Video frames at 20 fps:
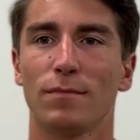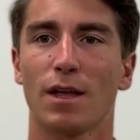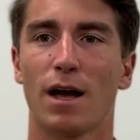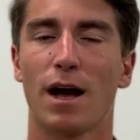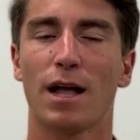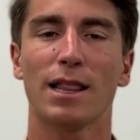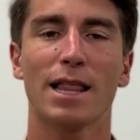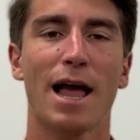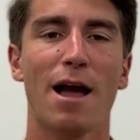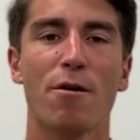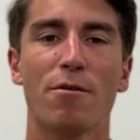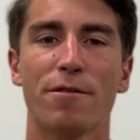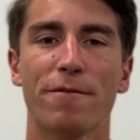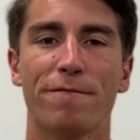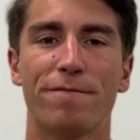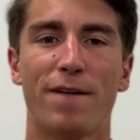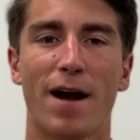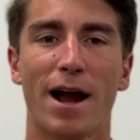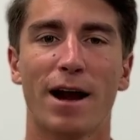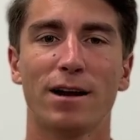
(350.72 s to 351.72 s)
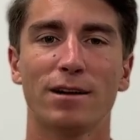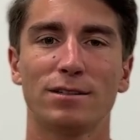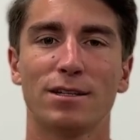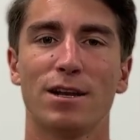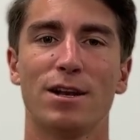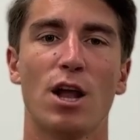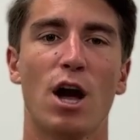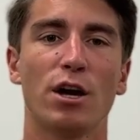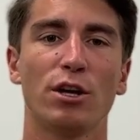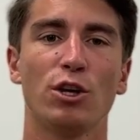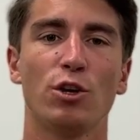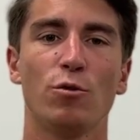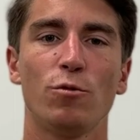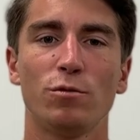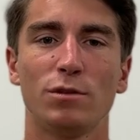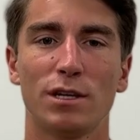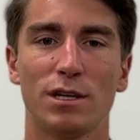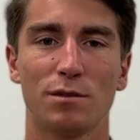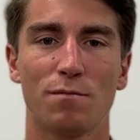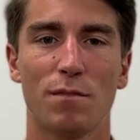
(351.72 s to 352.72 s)
allow the fire to not
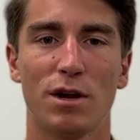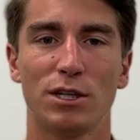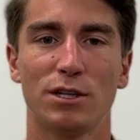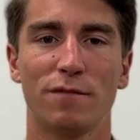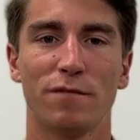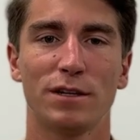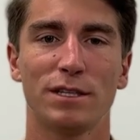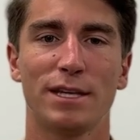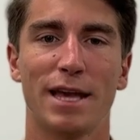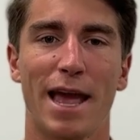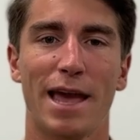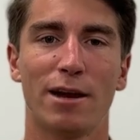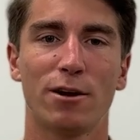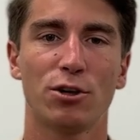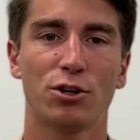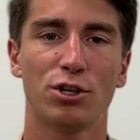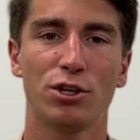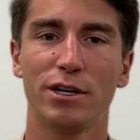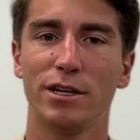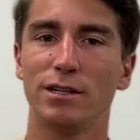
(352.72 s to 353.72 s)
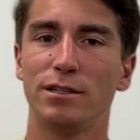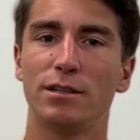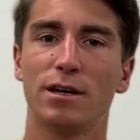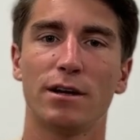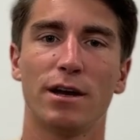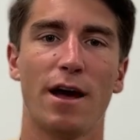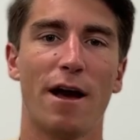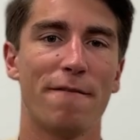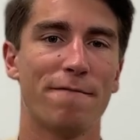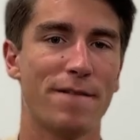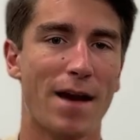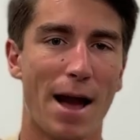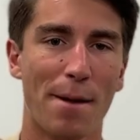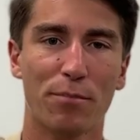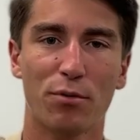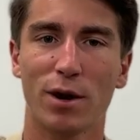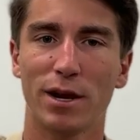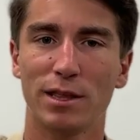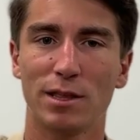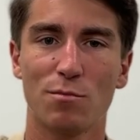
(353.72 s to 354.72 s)
use as much of its energy to
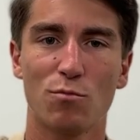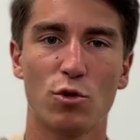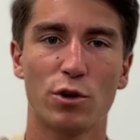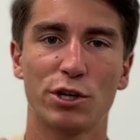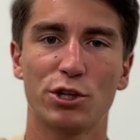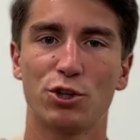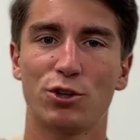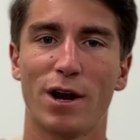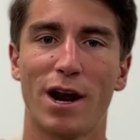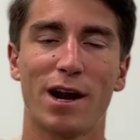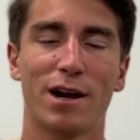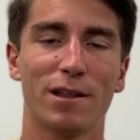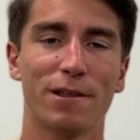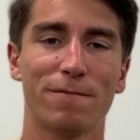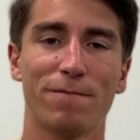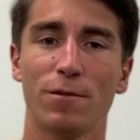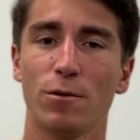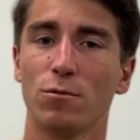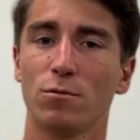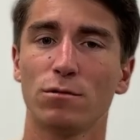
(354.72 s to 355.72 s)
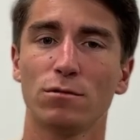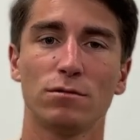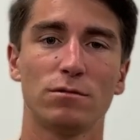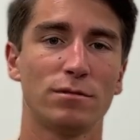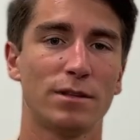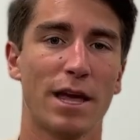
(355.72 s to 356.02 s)
evaporate the moisture out of the fuels.